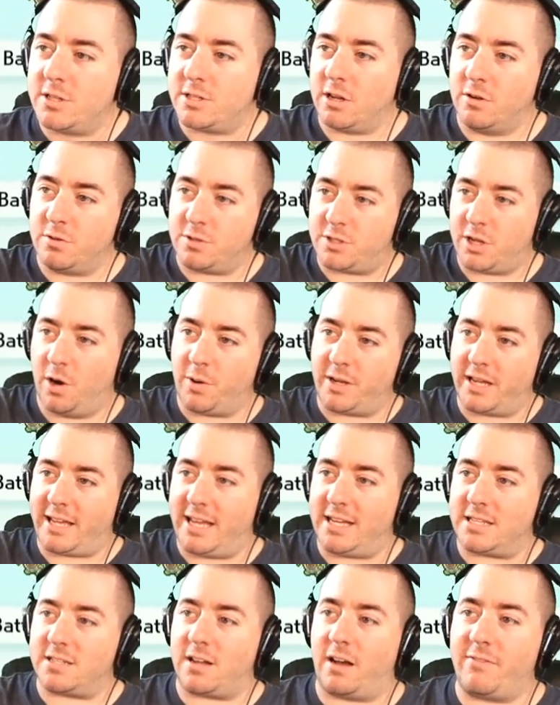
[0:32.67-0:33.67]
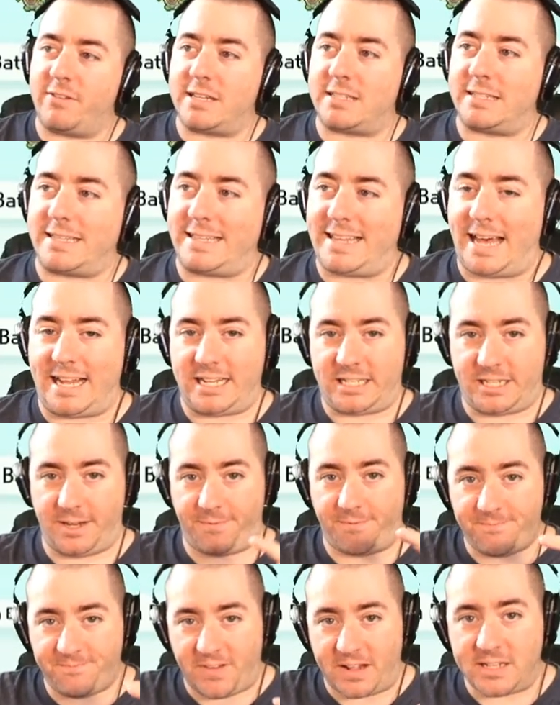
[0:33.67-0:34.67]
So Togekiss, obviously that
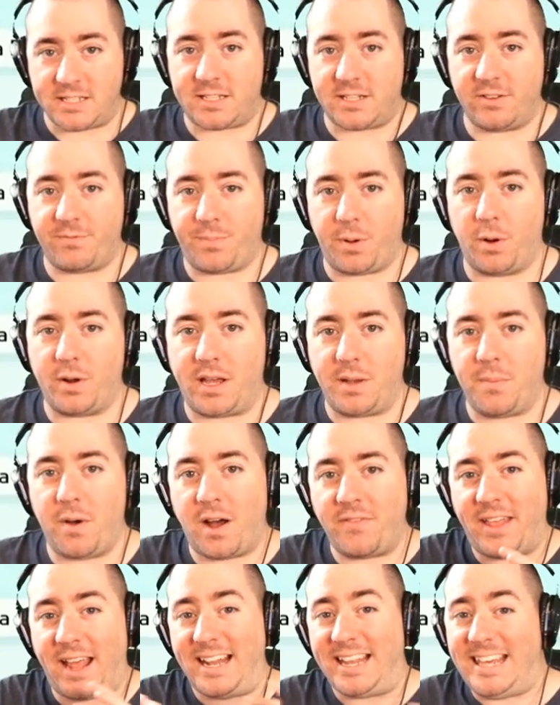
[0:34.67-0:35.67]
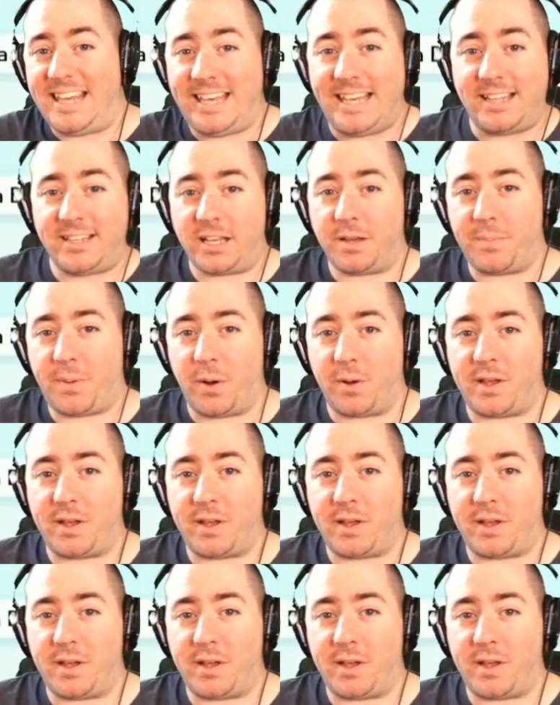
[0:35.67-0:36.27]
defensive Pokemon, that healing